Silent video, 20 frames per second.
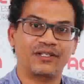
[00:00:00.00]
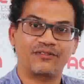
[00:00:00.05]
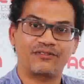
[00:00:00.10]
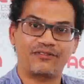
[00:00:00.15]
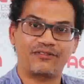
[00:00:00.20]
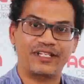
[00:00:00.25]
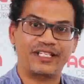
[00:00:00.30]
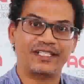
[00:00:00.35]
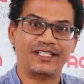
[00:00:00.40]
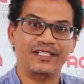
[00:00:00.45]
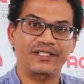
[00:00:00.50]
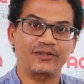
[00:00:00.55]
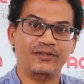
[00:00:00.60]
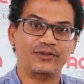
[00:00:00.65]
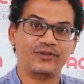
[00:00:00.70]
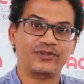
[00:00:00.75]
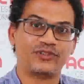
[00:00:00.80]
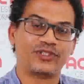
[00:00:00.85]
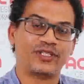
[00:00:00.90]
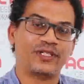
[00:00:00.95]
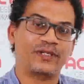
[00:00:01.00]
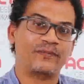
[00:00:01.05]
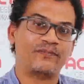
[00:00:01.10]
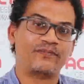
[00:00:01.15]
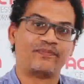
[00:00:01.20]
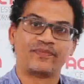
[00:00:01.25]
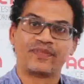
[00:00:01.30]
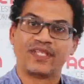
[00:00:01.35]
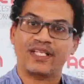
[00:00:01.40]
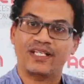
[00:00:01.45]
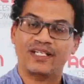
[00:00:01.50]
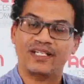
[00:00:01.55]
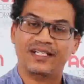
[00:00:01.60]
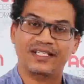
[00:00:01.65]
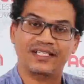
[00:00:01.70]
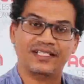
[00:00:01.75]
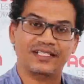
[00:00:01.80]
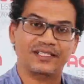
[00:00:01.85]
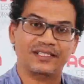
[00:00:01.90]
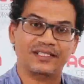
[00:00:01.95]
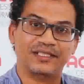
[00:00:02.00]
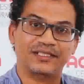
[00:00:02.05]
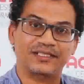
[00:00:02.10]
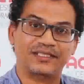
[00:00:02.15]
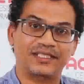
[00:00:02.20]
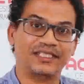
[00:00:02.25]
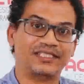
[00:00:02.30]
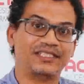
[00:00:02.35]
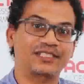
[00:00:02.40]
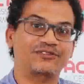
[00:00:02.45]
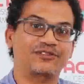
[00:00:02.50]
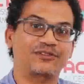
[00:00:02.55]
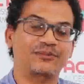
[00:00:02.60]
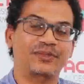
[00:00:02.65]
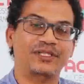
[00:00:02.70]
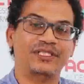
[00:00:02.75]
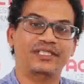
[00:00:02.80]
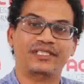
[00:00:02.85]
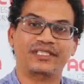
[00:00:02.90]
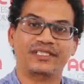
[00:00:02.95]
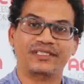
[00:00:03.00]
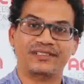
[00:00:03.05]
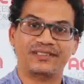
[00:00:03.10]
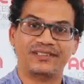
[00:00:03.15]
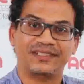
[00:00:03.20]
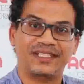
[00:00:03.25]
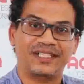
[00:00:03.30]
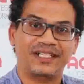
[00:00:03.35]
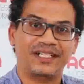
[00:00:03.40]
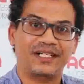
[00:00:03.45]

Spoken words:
fake news, disinformation,